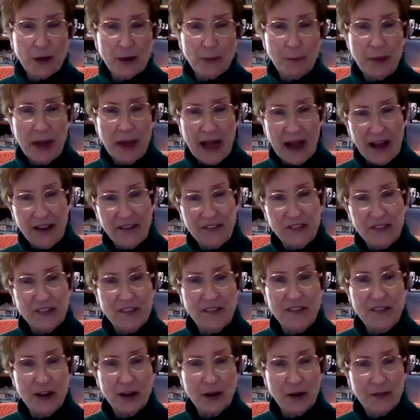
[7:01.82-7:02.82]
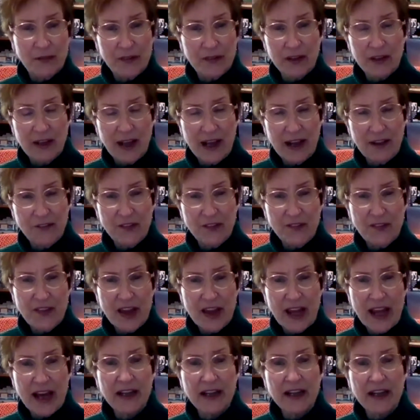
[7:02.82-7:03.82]
past and the lives that
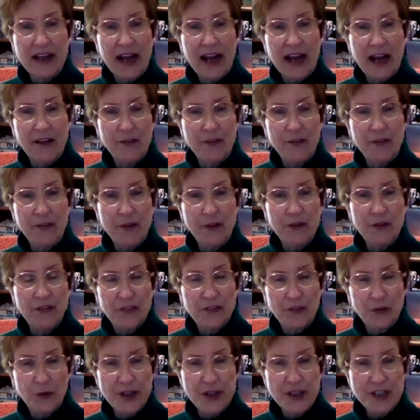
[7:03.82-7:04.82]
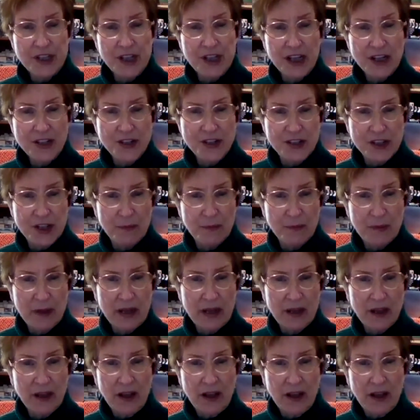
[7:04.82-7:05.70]
they had and how the story touched them.